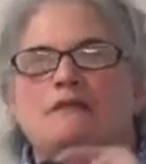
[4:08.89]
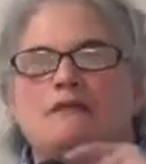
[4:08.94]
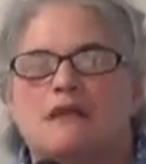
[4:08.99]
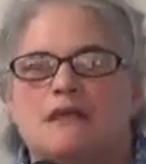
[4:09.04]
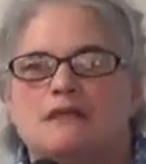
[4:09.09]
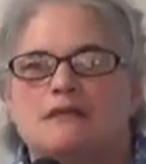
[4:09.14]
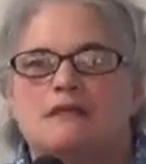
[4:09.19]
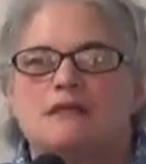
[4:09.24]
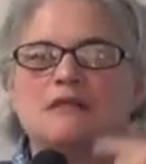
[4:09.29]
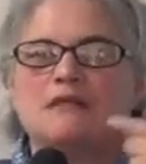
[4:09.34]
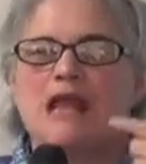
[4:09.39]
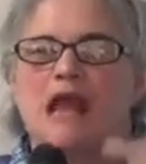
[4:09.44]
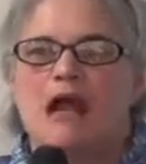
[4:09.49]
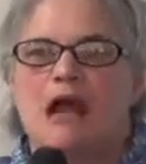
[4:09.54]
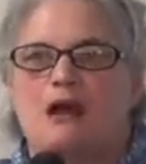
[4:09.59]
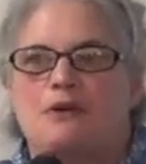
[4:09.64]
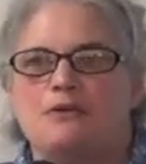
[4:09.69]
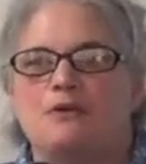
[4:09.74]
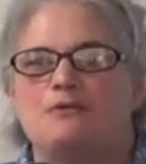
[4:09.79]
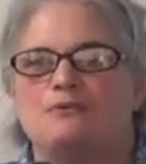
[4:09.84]
This is
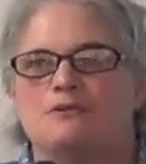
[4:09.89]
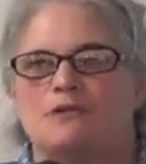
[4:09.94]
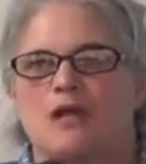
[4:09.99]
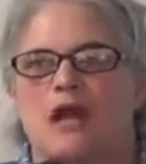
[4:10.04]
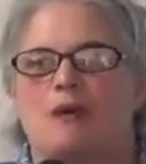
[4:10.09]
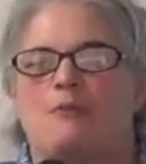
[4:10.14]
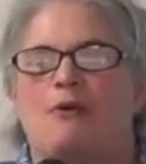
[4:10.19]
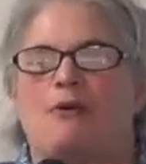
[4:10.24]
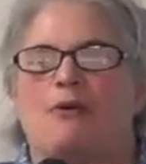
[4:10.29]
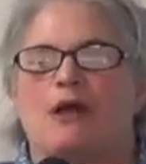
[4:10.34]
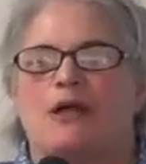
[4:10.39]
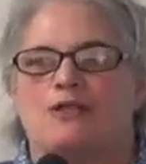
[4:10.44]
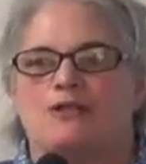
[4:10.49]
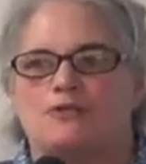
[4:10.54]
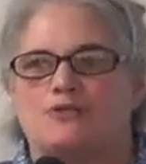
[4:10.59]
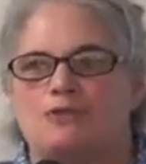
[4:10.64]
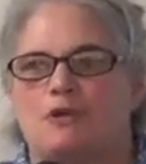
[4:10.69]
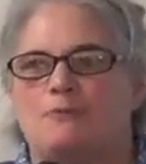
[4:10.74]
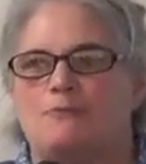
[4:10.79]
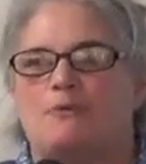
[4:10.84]
how you double
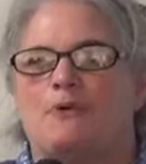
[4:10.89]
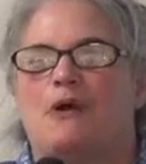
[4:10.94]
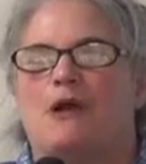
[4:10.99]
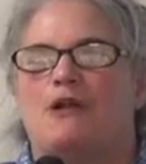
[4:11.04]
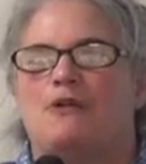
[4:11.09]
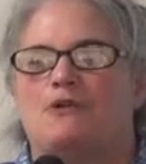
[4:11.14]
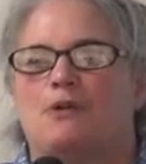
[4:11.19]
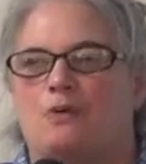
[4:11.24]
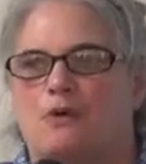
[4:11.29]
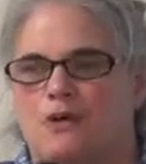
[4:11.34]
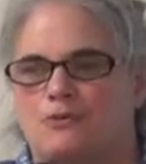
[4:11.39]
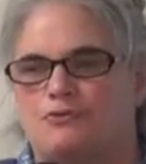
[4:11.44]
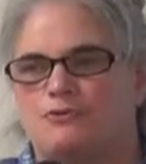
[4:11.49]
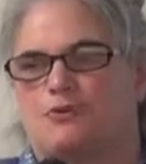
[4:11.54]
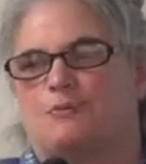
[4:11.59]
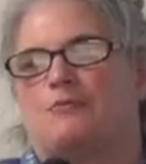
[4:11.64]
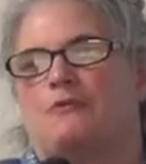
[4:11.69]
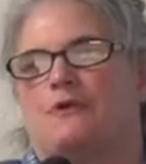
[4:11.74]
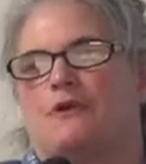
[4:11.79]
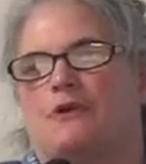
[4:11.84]
and triple and
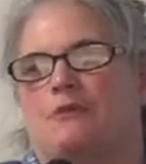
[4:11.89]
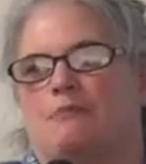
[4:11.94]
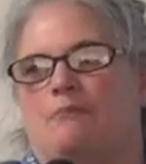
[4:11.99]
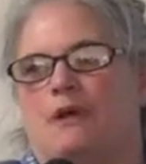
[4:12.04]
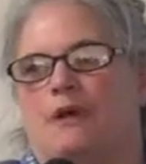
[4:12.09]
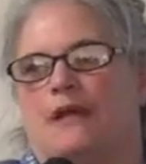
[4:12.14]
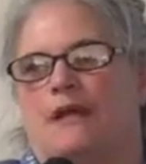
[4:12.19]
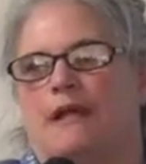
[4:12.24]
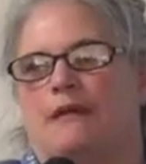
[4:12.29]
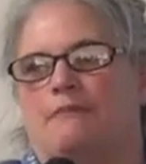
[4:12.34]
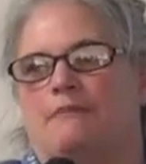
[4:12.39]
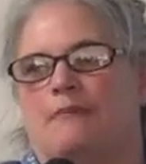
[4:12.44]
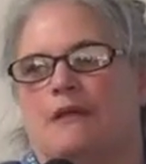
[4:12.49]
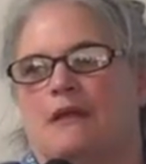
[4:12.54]
quadruple your money.